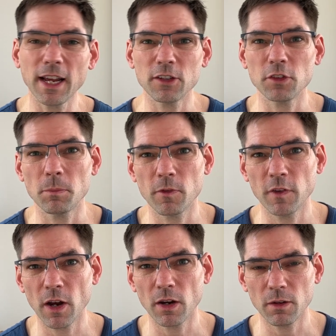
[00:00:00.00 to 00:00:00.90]
actually
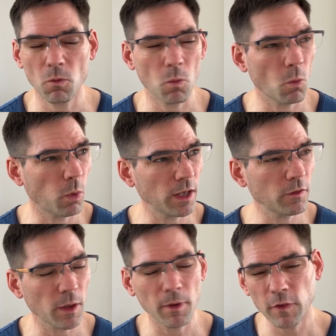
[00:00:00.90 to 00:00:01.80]
prefer one of
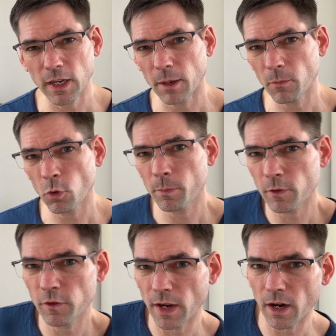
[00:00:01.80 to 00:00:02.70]
them. I think I more
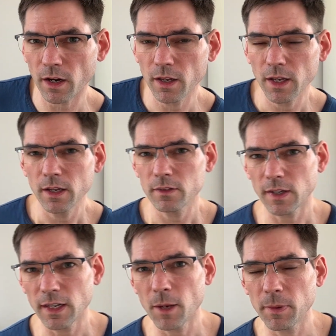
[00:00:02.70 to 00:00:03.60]
prefer
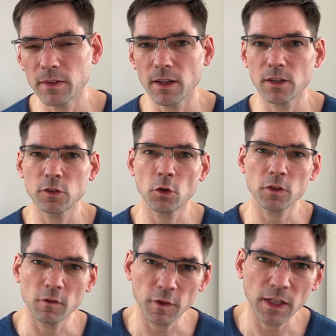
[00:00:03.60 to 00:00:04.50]
Tiny Epic Dinosaurs
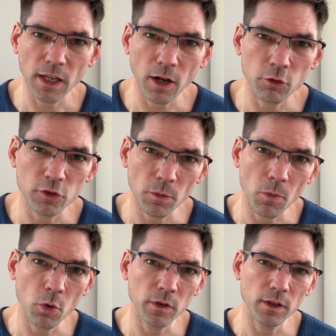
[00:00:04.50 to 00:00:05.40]
and Viticulture
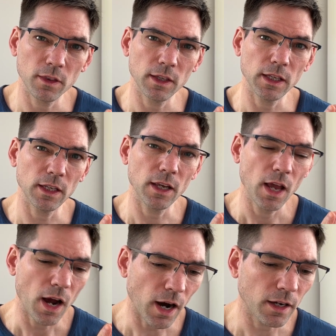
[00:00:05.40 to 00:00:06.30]
more than the
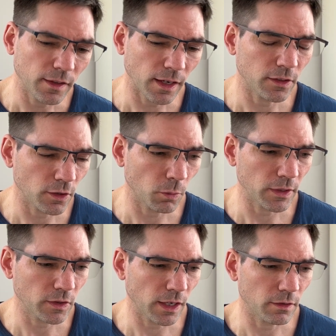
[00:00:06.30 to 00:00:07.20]
Architects of the
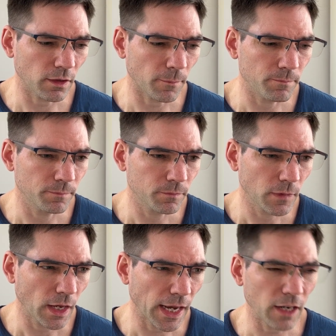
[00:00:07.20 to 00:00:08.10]
West Kingdom.
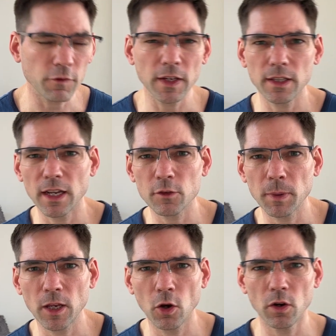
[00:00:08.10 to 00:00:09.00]
And I think that's
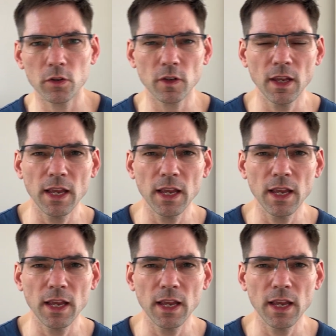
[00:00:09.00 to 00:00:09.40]
because